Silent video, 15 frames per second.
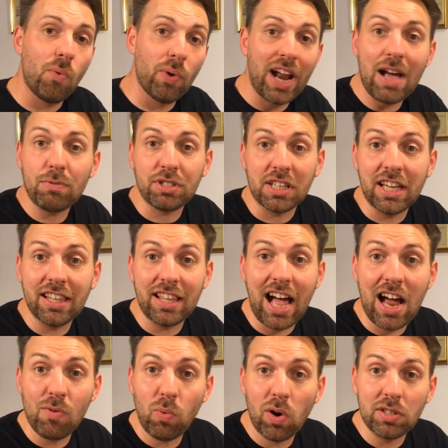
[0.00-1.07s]
When I was a kid,
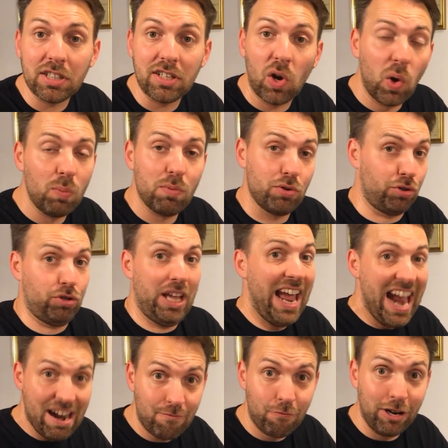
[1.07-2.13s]
I wanted almost
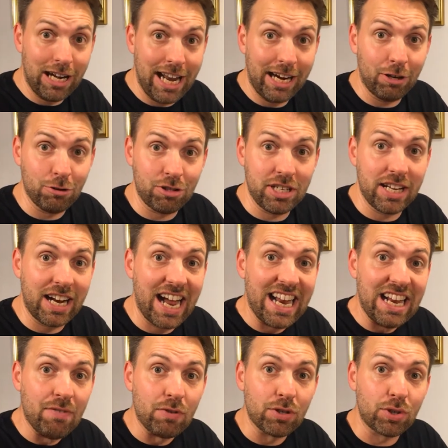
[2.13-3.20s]
every Lego set
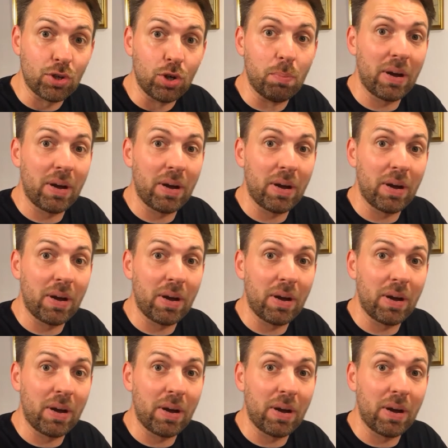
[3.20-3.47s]
I ever saw,